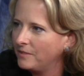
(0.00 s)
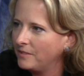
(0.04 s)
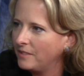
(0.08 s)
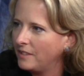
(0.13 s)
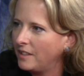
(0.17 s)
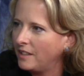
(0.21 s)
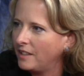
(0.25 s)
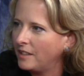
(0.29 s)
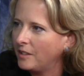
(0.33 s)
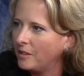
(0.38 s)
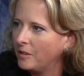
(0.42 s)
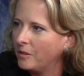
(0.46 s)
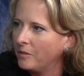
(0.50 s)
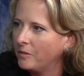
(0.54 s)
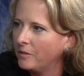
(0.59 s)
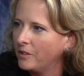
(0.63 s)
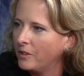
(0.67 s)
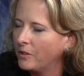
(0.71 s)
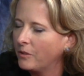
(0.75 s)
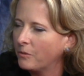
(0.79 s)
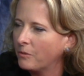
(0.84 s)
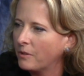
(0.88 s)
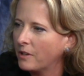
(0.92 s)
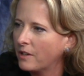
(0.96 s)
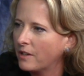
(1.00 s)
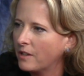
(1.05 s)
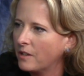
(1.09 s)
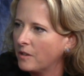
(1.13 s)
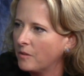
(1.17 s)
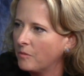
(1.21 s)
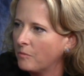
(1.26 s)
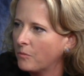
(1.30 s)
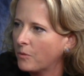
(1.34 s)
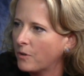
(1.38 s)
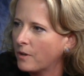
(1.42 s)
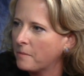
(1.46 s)
Yeah. Uh, you know, where
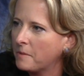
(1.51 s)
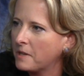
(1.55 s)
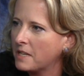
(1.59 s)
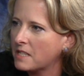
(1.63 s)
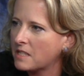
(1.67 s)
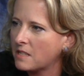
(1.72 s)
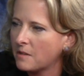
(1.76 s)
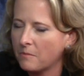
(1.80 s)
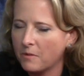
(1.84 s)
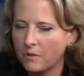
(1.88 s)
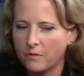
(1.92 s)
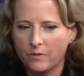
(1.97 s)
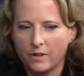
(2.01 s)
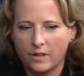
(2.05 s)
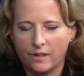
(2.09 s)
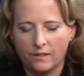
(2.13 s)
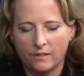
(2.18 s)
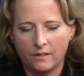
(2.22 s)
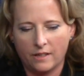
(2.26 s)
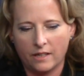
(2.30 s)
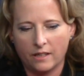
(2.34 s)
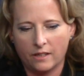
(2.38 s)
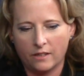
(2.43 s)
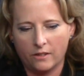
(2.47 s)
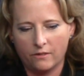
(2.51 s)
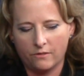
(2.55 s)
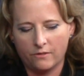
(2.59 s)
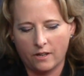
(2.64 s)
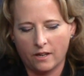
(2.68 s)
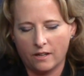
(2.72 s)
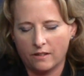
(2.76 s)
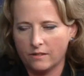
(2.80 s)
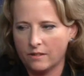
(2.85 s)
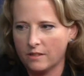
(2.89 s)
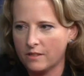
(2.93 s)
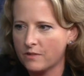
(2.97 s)
in Mormonism you felt like you've
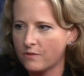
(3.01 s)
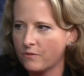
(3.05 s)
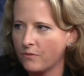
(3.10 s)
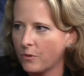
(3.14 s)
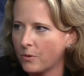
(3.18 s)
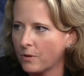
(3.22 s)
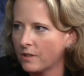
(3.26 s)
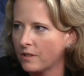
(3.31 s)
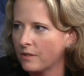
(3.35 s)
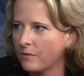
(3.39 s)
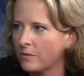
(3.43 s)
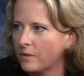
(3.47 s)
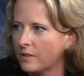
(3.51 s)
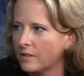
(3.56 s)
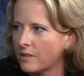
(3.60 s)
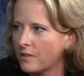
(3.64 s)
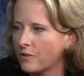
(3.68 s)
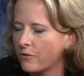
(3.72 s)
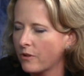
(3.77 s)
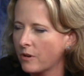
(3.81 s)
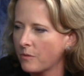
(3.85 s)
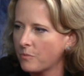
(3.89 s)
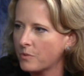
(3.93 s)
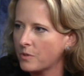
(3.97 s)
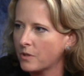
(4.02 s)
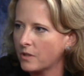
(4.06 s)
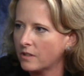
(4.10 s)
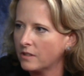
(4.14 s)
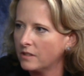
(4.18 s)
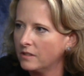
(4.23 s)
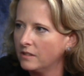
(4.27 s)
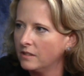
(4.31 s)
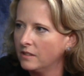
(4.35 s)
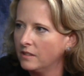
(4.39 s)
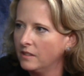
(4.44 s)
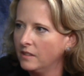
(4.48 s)
got these four different
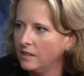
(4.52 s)
scripture,